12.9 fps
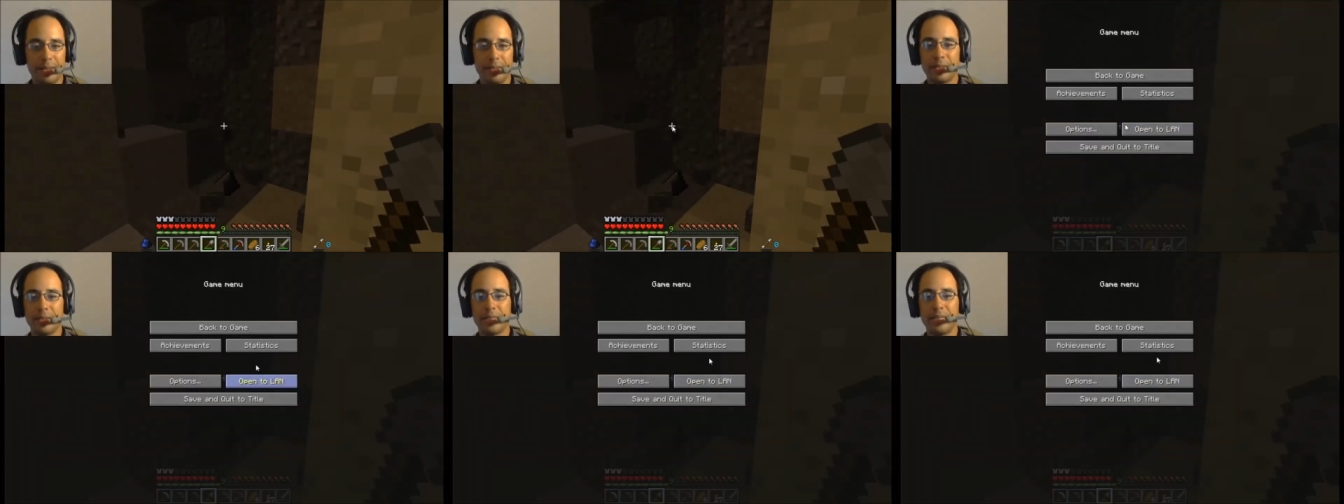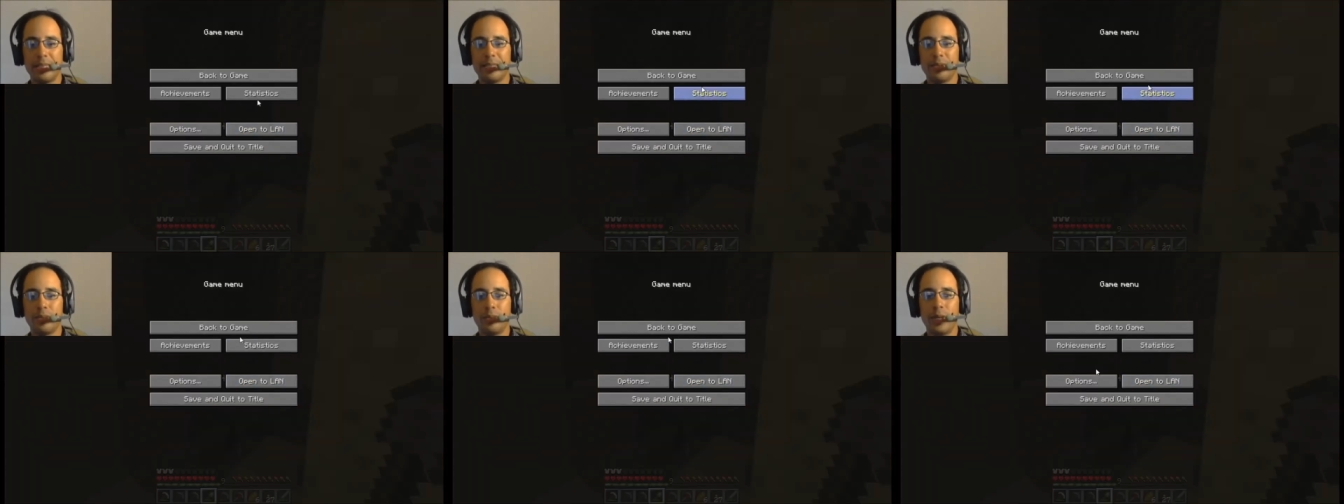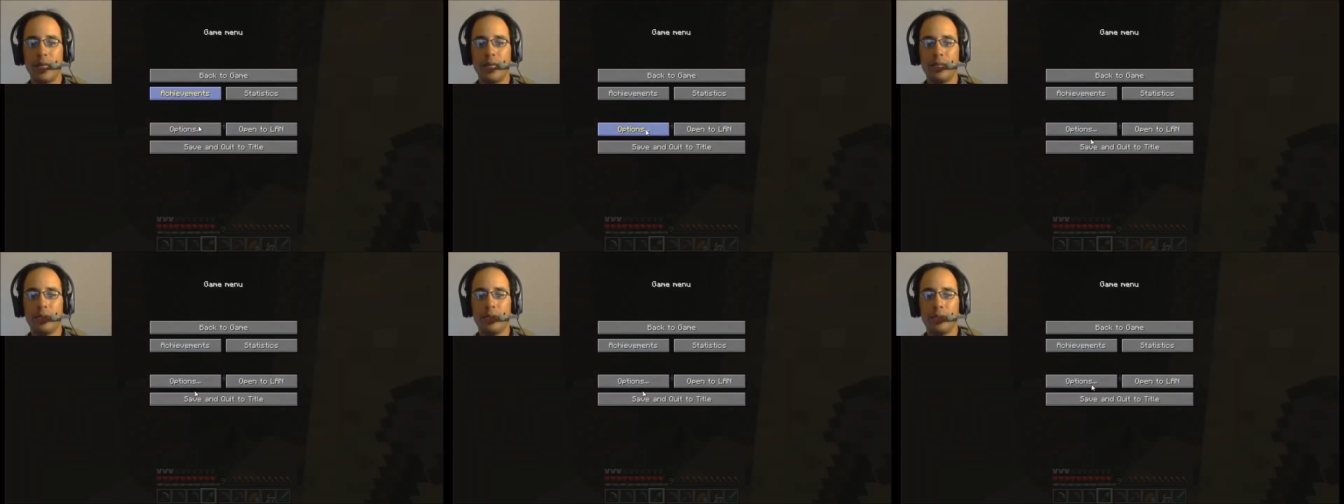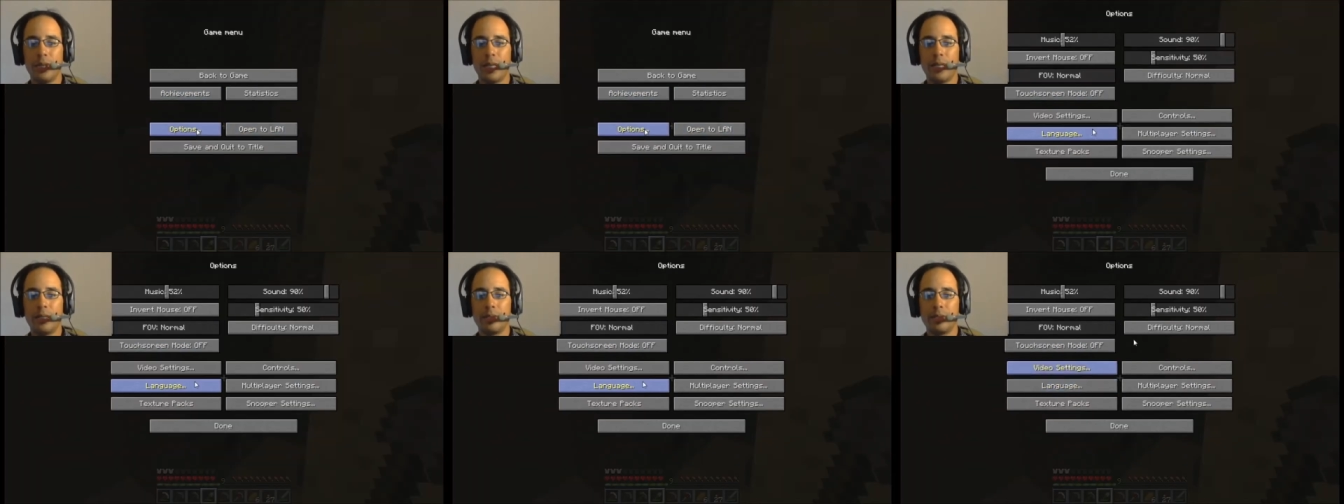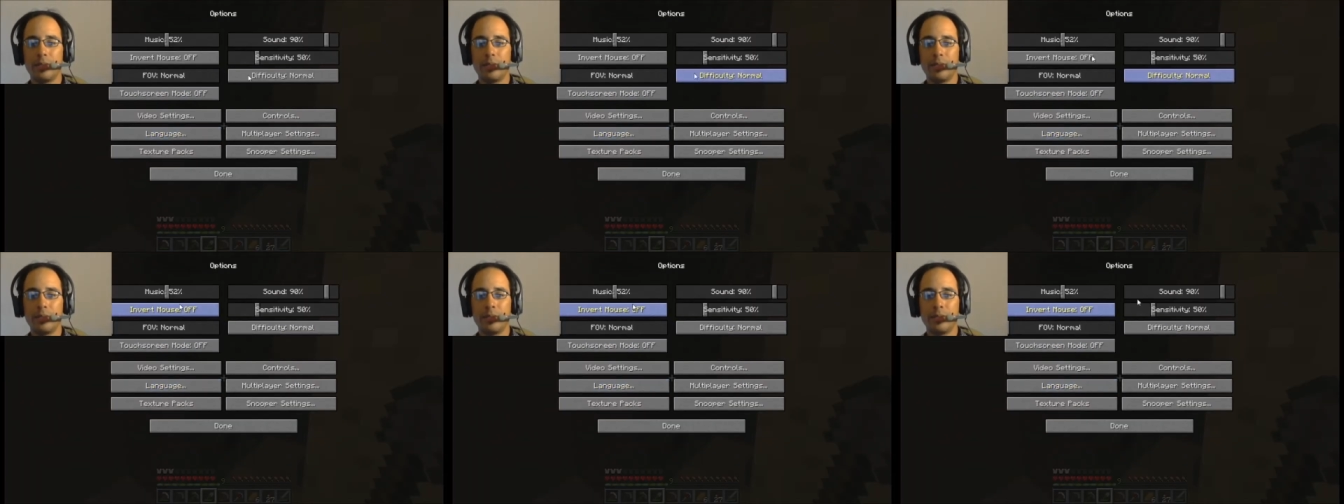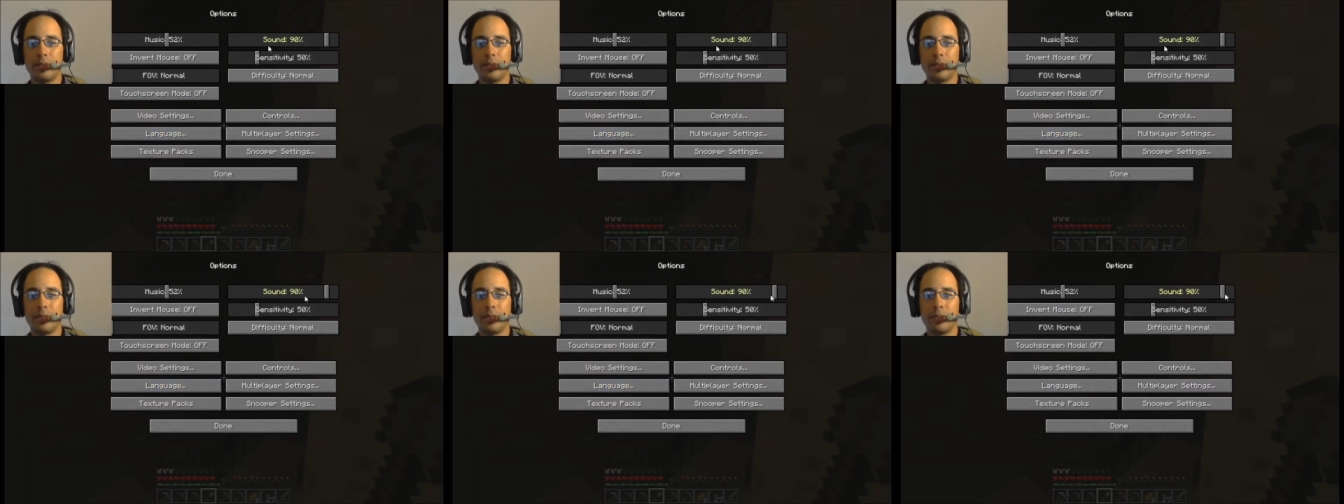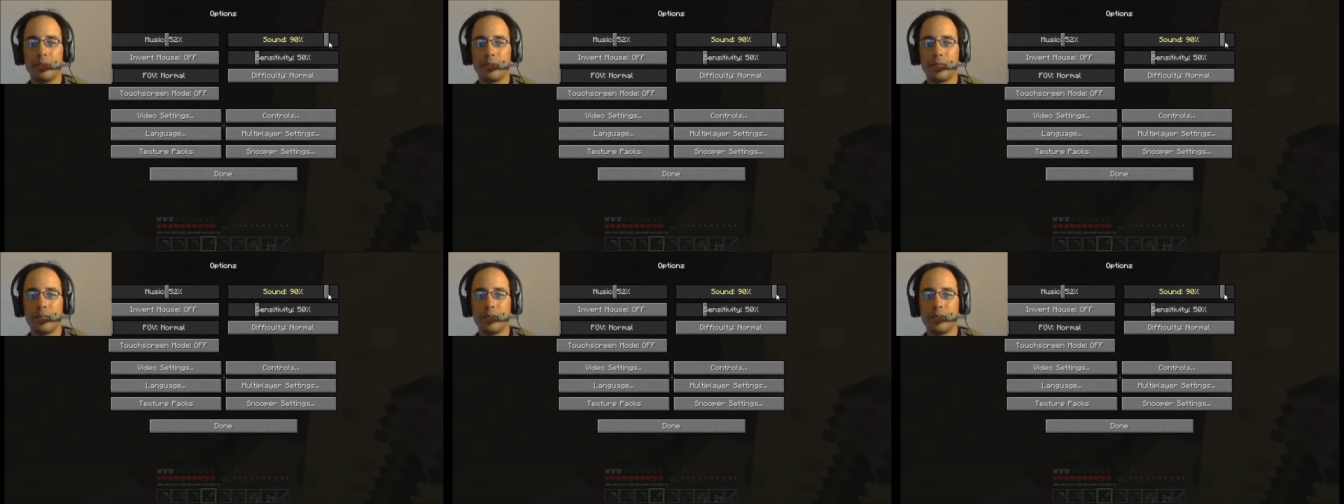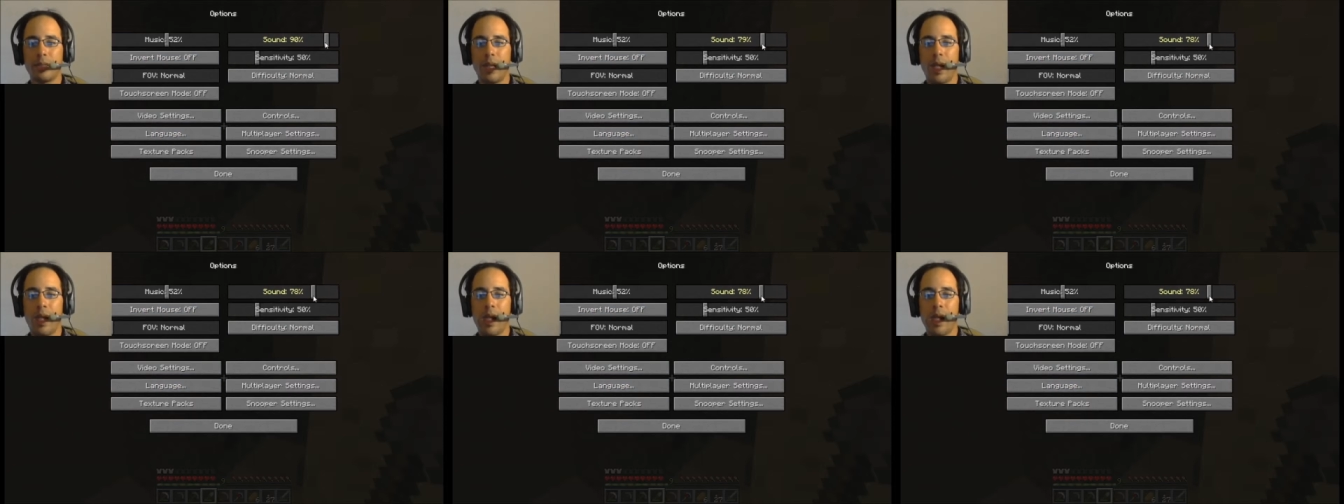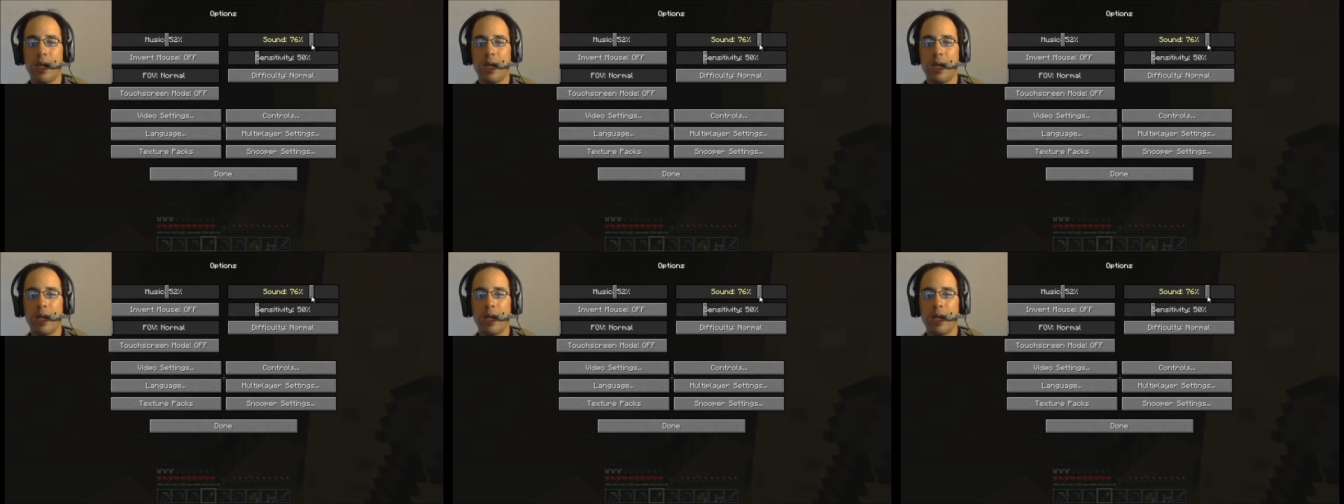Okay, hold on. That is way too loud. That is way too loud.